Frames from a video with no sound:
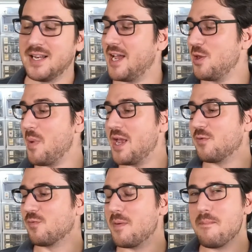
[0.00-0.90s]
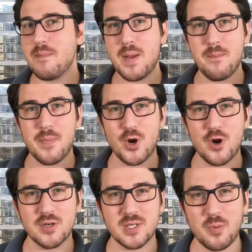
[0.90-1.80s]
Now, you might
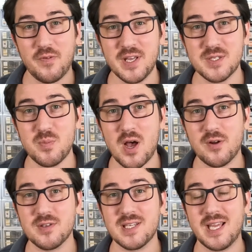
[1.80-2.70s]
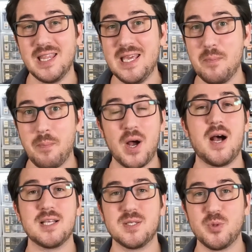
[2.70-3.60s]
remember some of his models like the
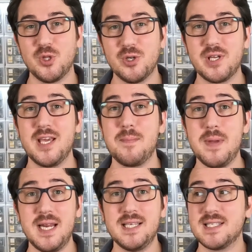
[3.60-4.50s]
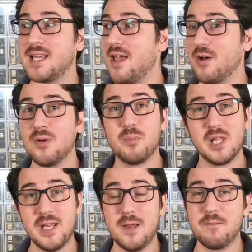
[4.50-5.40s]
impossible looking MIDI scale
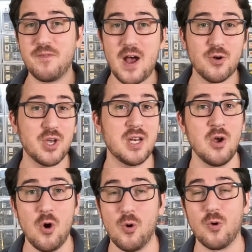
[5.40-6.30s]
Millennium Falcon